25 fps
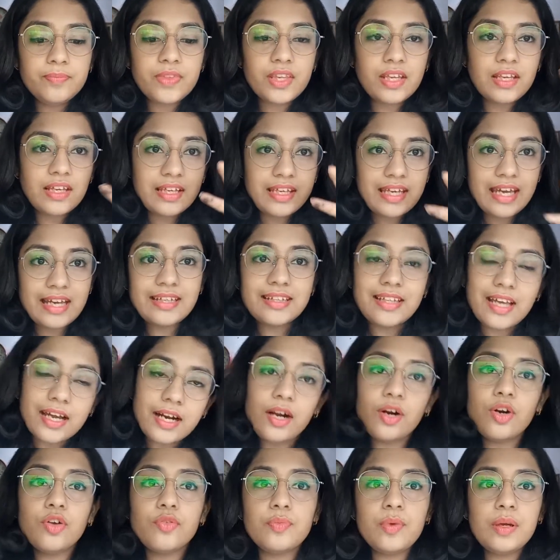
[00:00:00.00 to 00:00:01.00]
get that
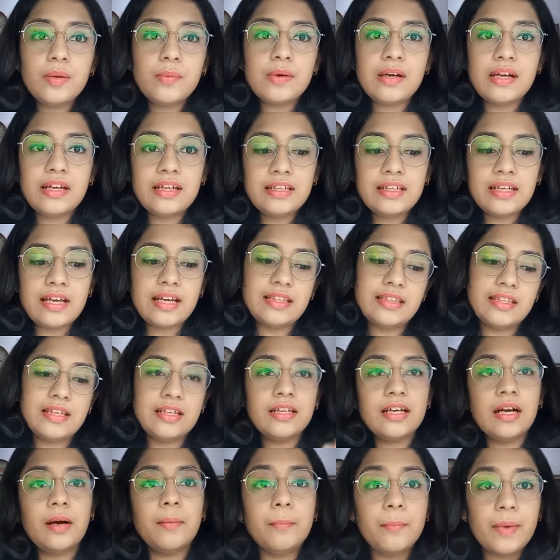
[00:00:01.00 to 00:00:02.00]
out of my mind and then
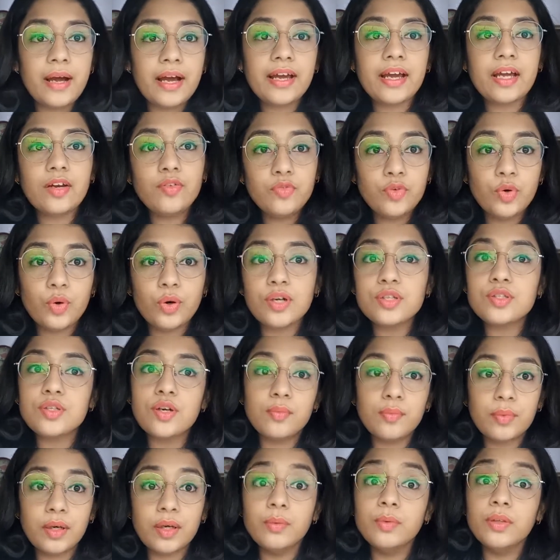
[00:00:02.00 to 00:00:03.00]
come back and focus on
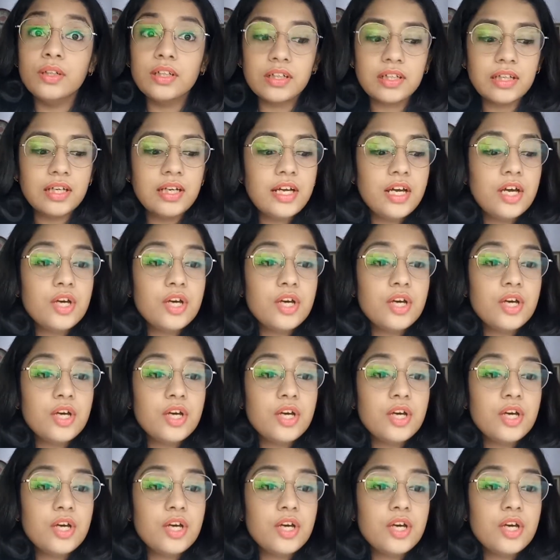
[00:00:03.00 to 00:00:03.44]
my work.